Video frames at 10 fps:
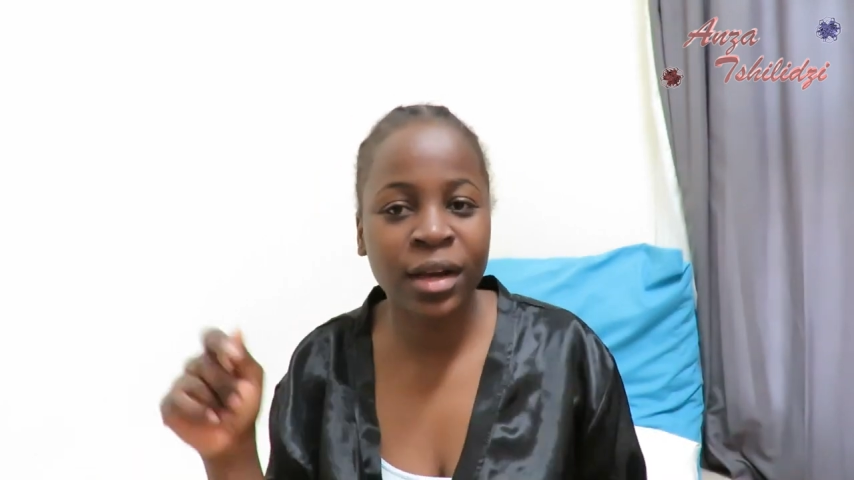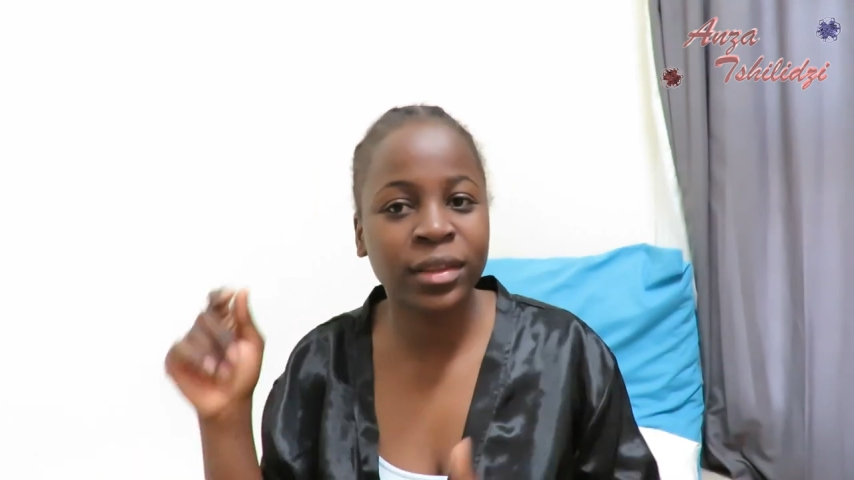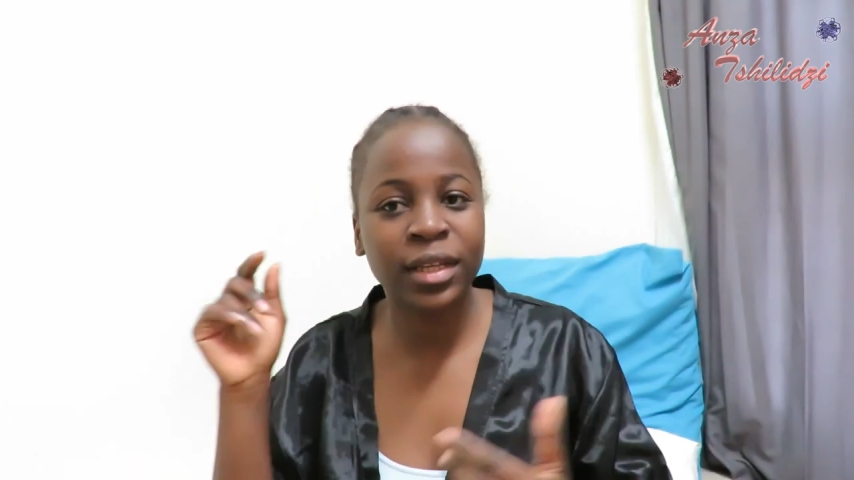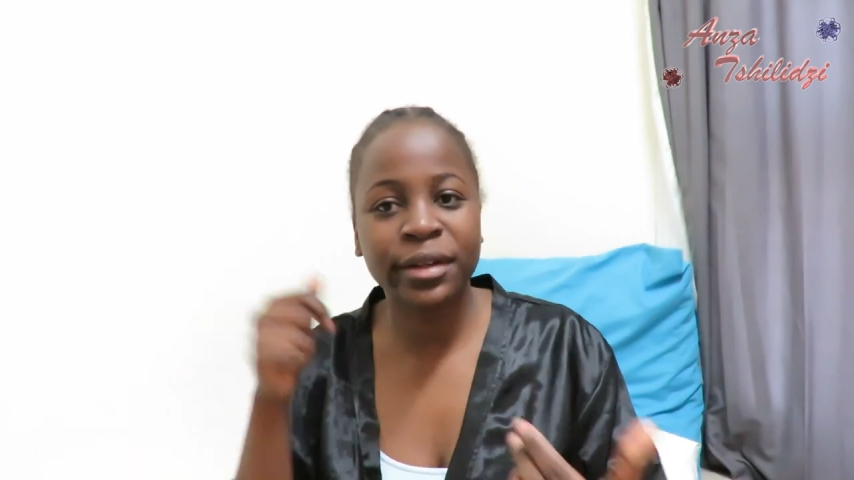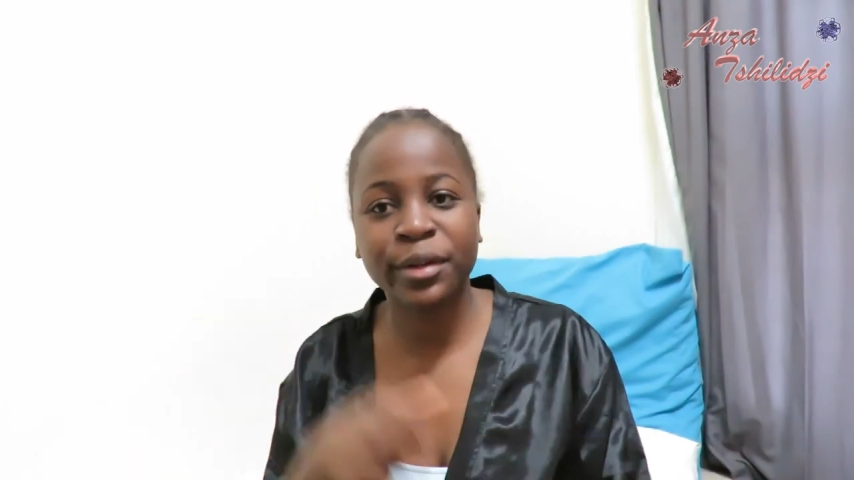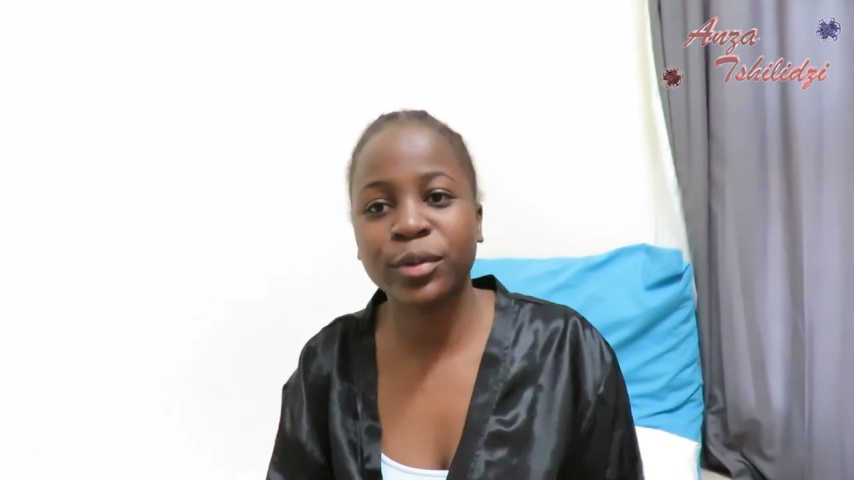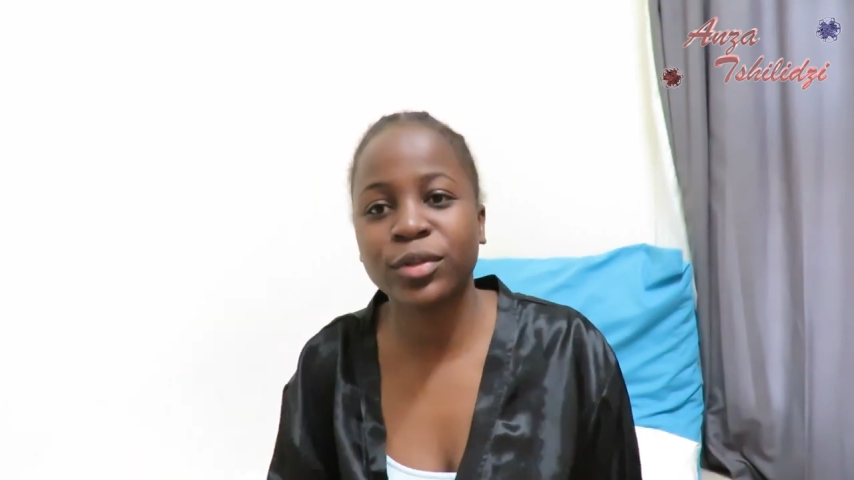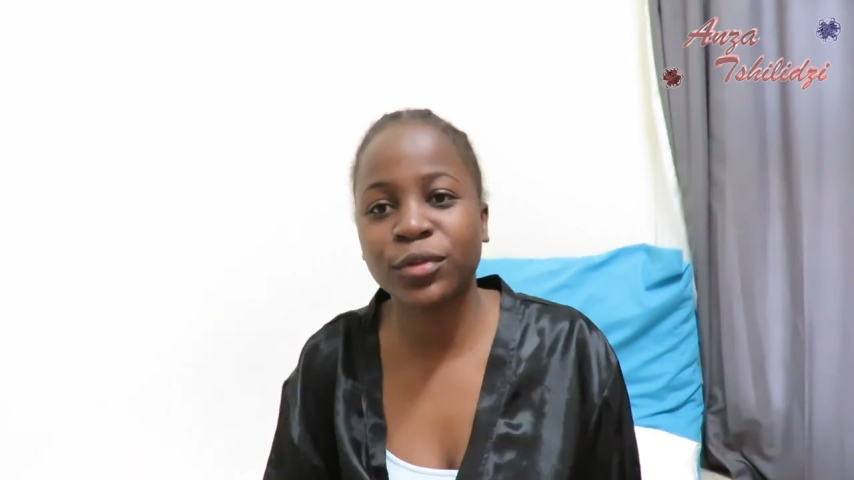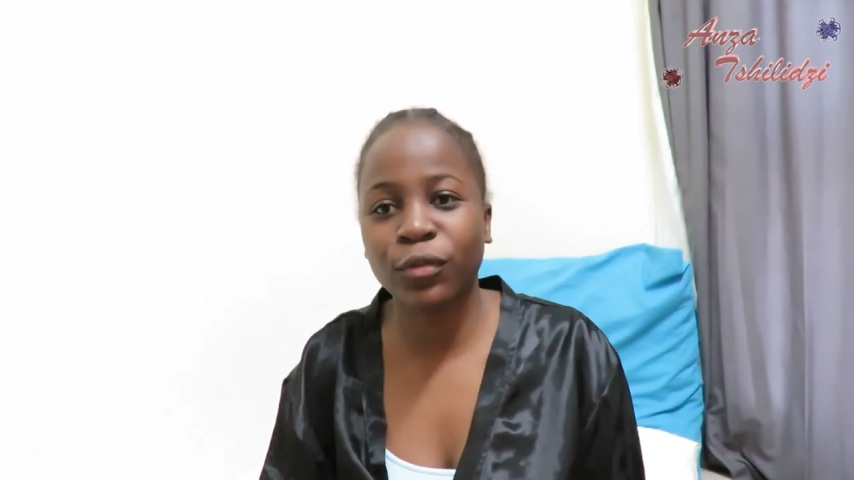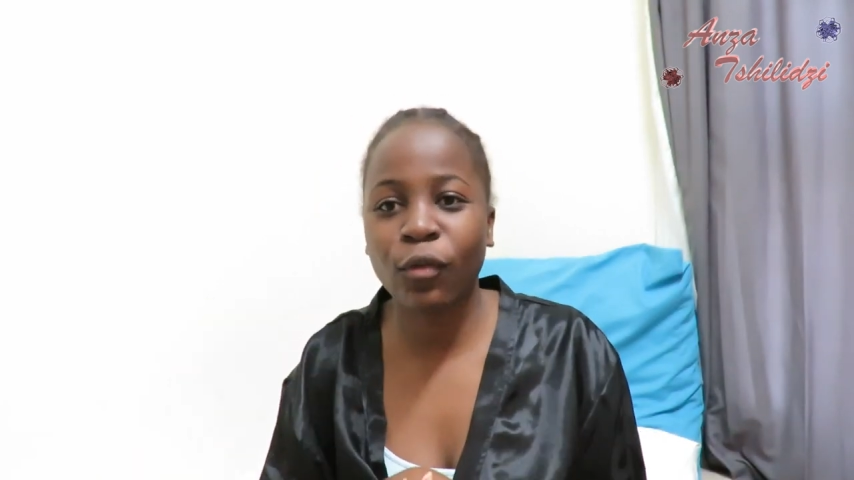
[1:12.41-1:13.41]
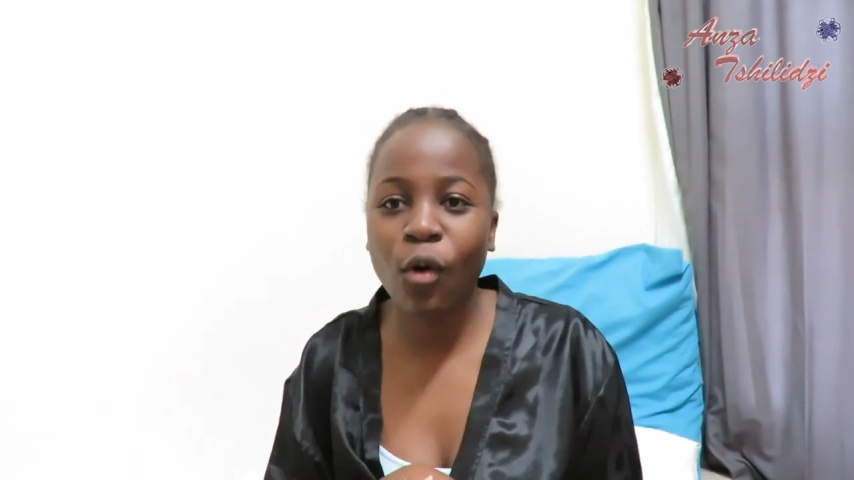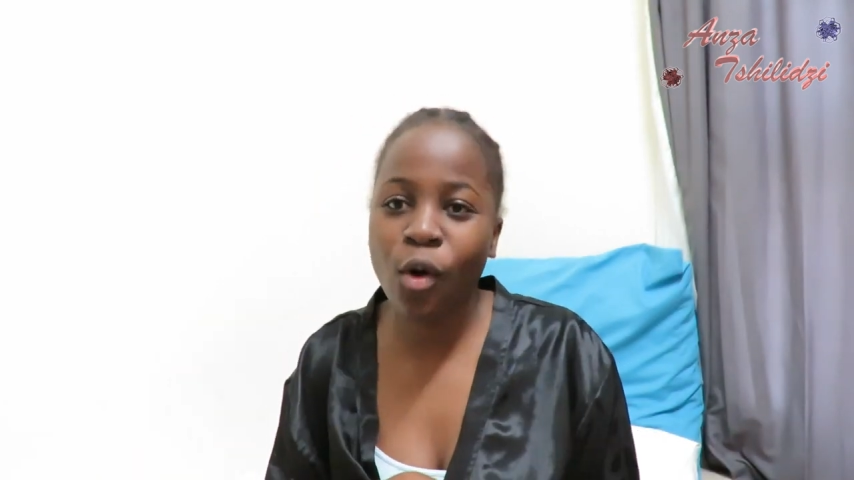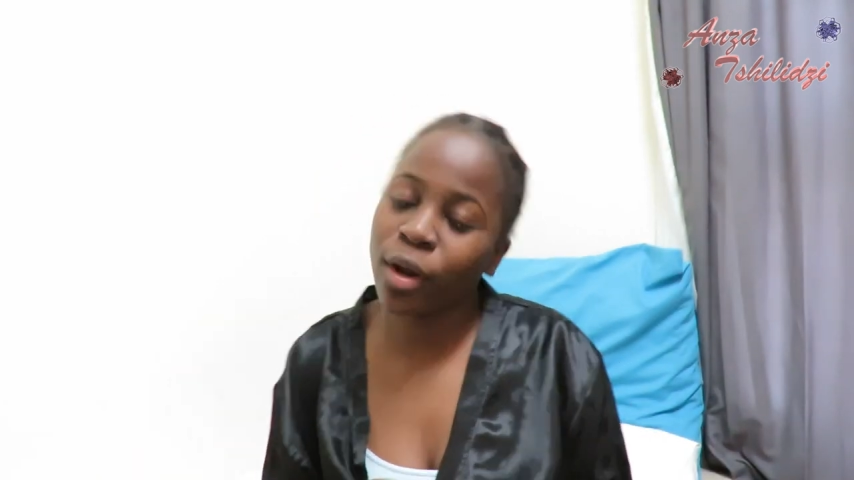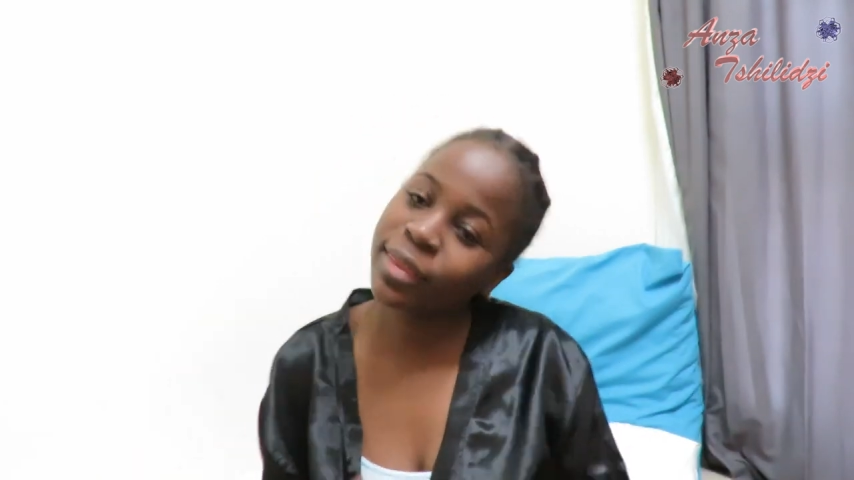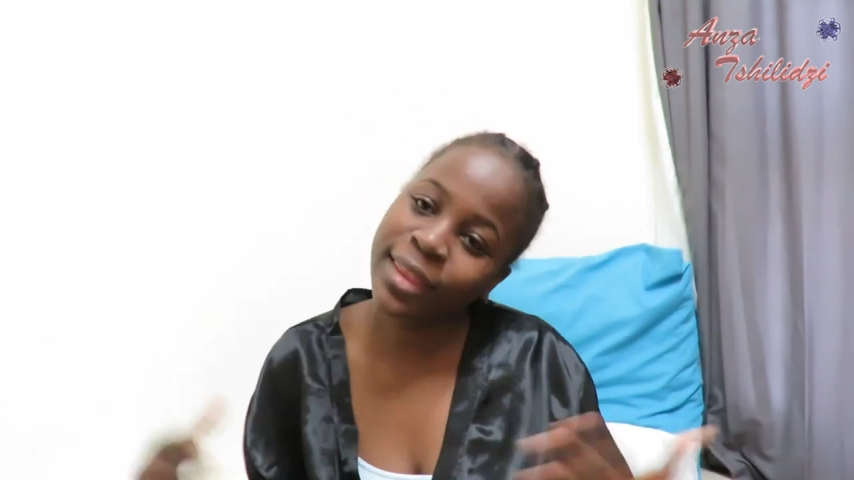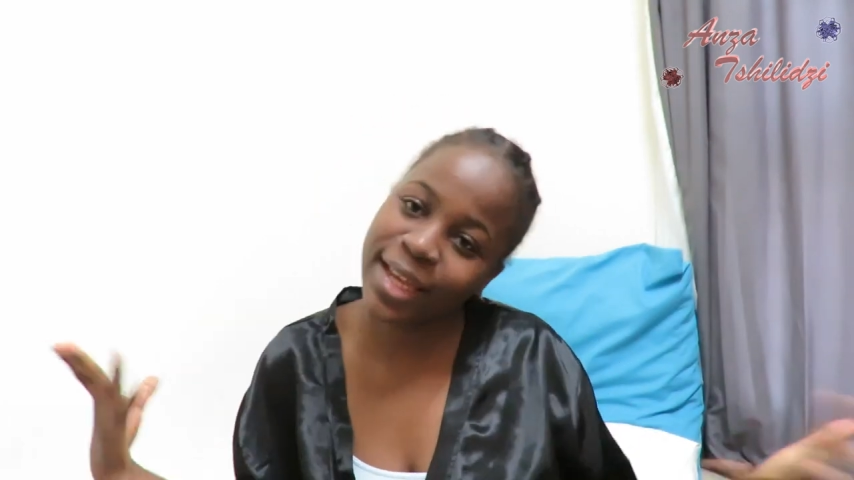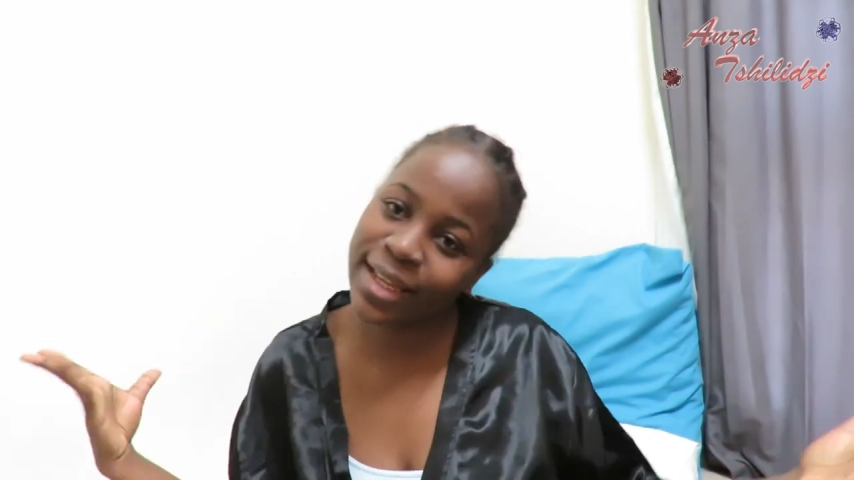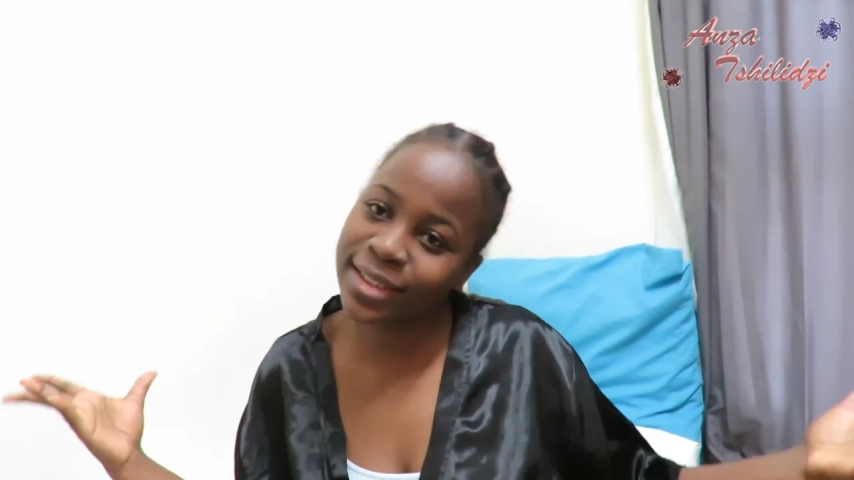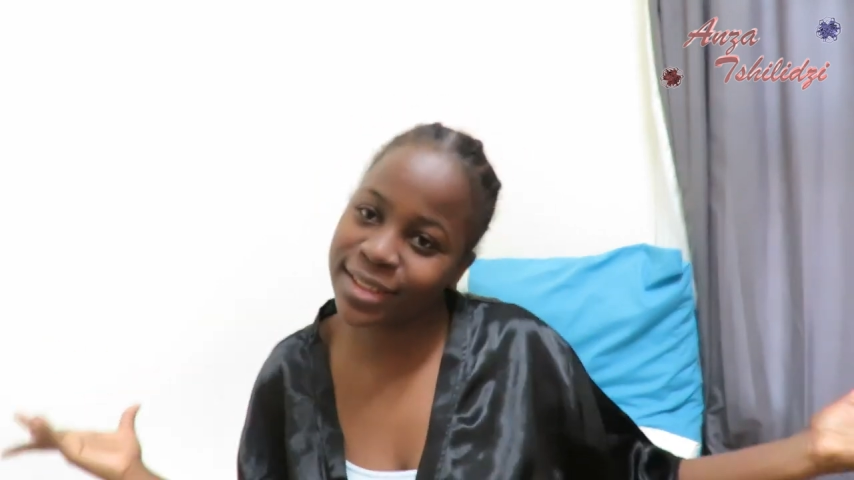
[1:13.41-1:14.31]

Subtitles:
out the clothes for the